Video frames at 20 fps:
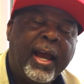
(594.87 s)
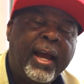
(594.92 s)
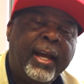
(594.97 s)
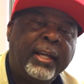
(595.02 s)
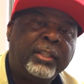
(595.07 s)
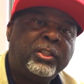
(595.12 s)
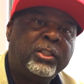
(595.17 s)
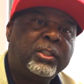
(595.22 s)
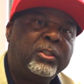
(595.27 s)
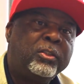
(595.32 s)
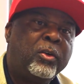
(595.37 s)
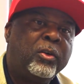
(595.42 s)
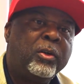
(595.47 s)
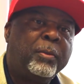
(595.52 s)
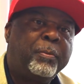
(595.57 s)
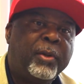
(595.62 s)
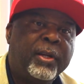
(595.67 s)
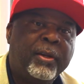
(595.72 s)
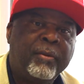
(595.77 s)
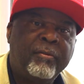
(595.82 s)
and she's
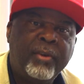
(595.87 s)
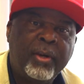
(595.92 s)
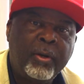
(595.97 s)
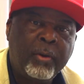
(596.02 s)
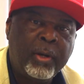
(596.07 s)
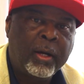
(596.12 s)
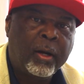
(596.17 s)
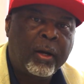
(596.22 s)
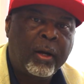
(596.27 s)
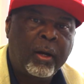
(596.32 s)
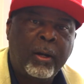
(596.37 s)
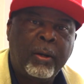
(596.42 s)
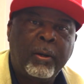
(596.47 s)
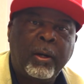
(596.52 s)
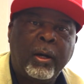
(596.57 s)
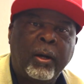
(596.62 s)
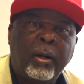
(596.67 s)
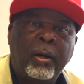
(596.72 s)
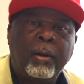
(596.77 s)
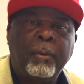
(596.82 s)
going to play a very uh,
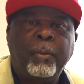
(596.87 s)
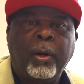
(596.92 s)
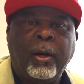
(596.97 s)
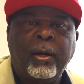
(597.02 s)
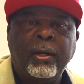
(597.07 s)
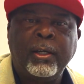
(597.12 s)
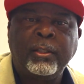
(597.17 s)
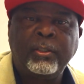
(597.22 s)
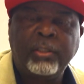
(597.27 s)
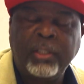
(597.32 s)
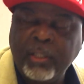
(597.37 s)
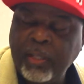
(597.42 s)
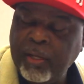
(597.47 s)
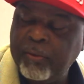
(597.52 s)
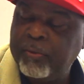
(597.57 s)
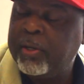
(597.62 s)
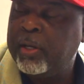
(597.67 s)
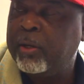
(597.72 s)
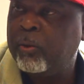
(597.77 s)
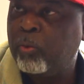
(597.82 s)
uh, uh,
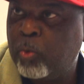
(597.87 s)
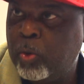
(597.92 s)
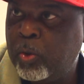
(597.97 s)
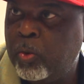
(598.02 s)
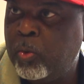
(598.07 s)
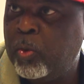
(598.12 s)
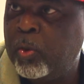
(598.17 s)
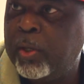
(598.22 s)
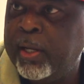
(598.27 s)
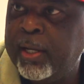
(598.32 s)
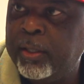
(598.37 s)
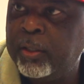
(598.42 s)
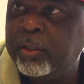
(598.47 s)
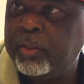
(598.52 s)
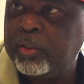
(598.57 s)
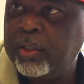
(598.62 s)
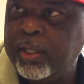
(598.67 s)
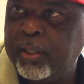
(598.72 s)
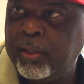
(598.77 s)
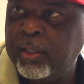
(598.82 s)
significant role in
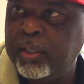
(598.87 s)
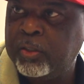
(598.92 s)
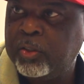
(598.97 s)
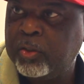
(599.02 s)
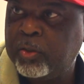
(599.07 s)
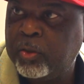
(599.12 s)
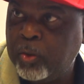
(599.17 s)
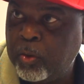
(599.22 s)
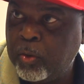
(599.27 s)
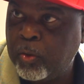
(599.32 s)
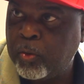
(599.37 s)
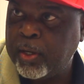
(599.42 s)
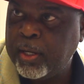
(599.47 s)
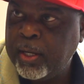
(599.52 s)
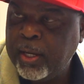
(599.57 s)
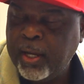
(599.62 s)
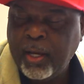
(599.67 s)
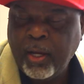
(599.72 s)
this in this story.